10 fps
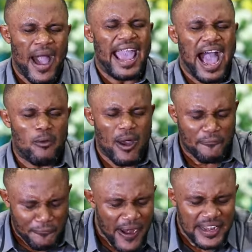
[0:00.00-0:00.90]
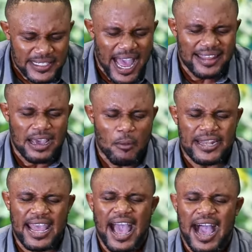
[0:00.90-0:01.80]
why our friends are the
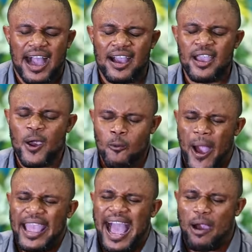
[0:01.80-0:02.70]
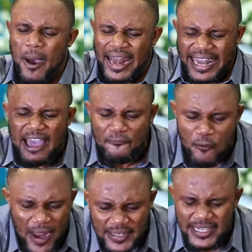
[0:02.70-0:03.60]
way they are, why our
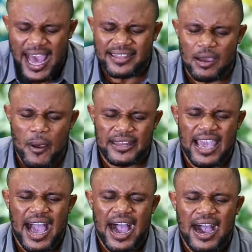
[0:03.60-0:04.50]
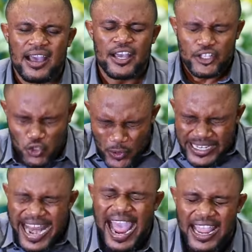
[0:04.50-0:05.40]
loved ones are the way they are.
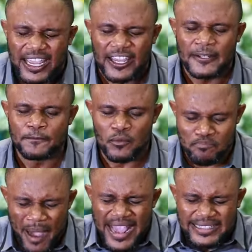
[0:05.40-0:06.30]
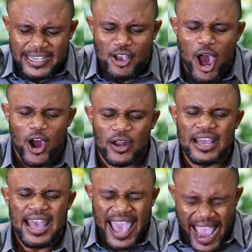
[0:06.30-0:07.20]
Today, mighty
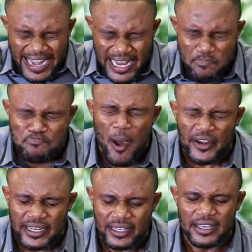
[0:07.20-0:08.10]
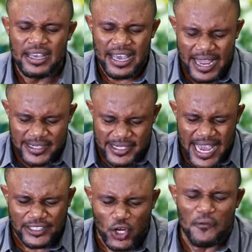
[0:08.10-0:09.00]
God, anybody in
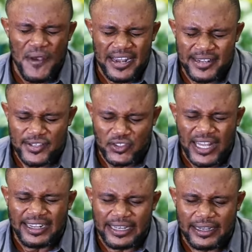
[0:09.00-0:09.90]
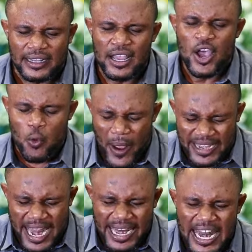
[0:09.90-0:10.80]
search of understanding,
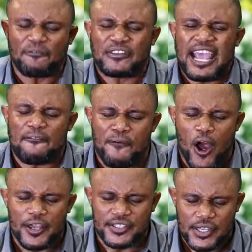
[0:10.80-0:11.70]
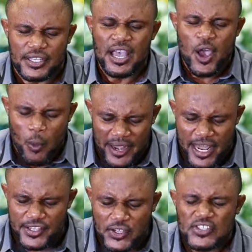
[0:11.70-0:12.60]
when they lift their voices,
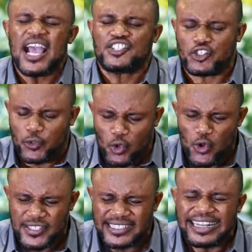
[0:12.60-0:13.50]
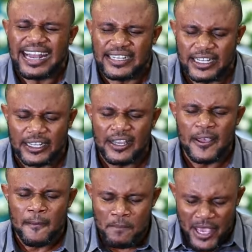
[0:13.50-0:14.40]
when they search through study,
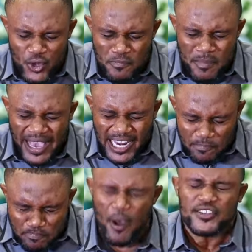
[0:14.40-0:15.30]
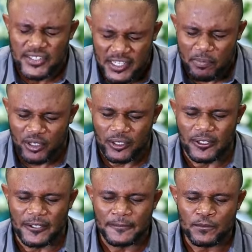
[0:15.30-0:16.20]
may you make it
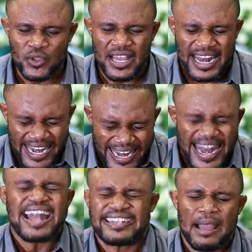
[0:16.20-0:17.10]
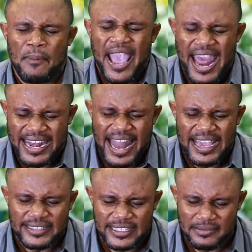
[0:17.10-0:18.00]
possible. Let there be
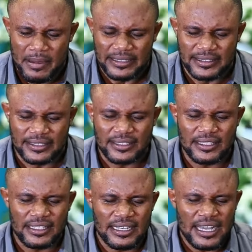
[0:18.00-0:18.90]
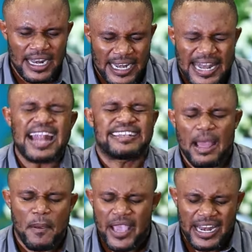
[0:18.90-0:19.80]
enlightenment,
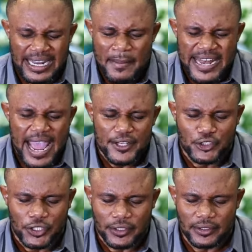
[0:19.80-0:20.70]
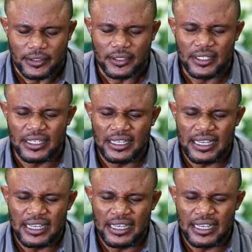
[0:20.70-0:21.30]
let there be illumination,